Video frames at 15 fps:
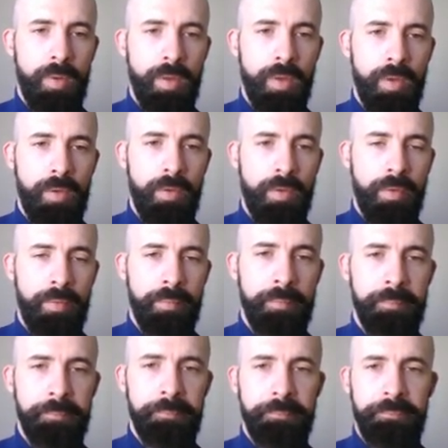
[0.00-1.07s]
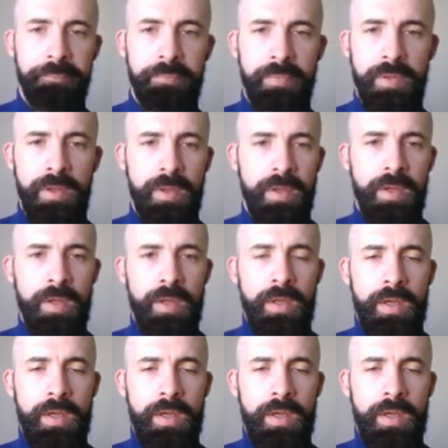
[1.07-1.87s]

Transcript: (no one is talking)